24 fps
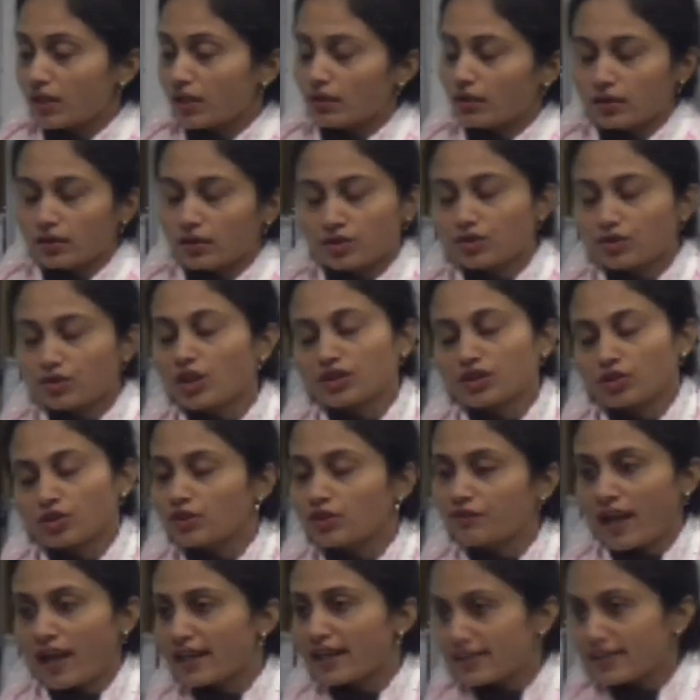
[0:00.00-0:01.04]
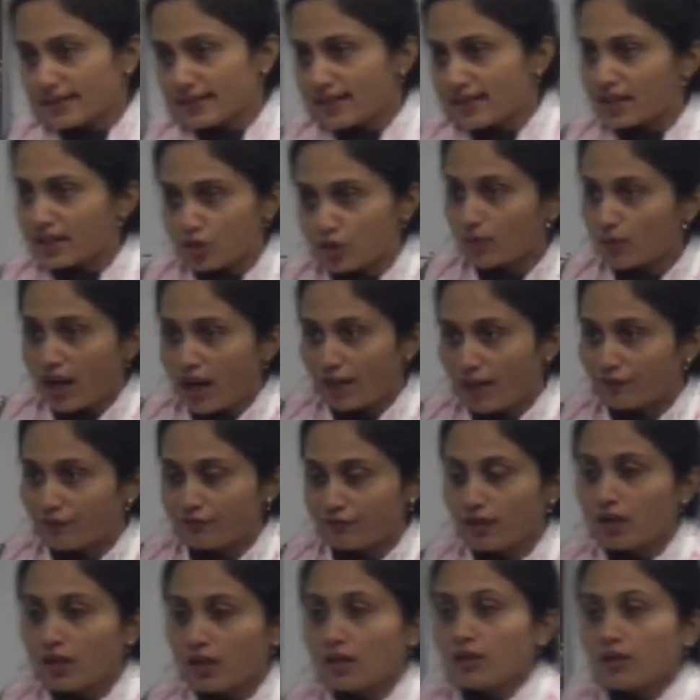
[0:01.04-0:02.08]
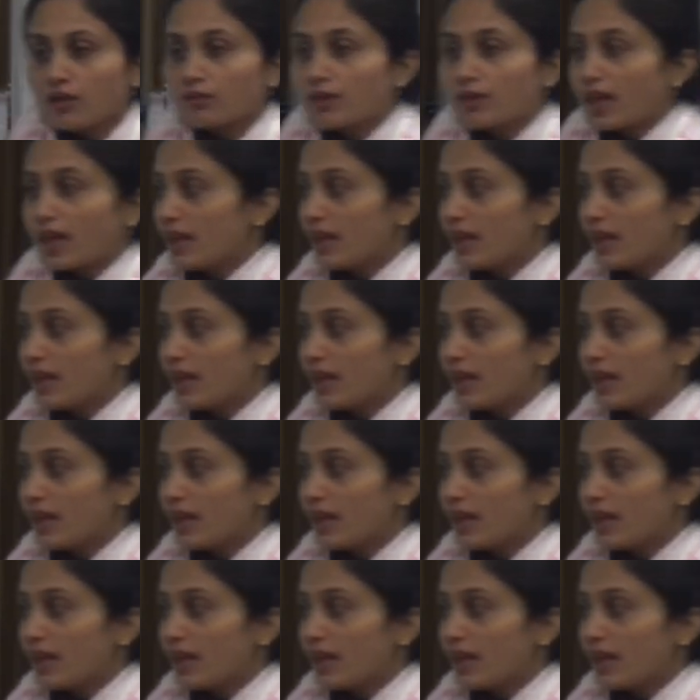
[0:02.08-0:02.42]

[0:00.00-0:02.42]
structure of ice that you have. Right?